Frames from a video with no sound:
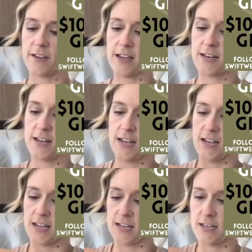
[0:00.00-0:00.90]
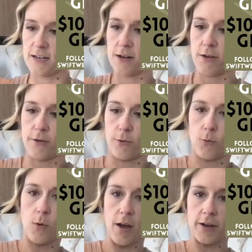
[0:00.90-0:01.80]
it in the
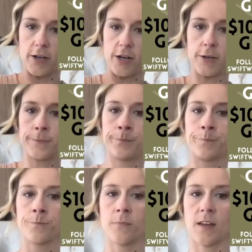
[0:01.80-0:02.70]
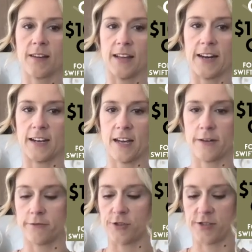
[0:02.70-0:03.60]
water and let it kind
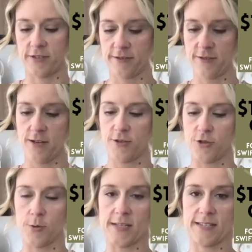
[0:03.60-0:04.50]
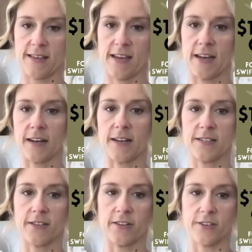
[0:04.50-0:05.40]
of just do its thing
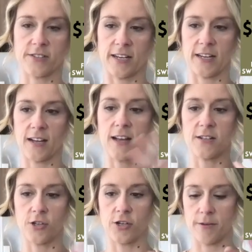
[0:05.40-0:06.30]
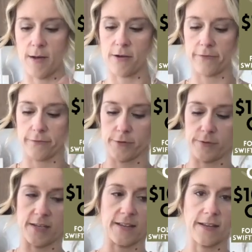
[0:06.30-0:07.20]
until there's like a good amount of
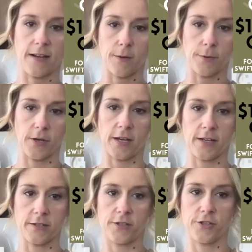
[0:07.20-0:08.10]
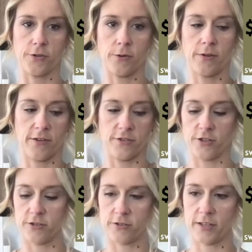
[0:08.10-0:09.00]
roots, and then I'll put it into the
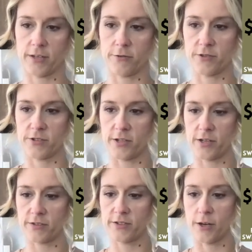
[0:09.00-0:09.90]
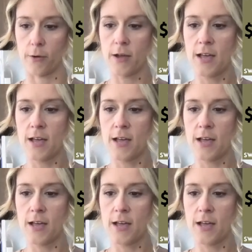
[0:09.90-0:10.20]
dirt like you just saw. So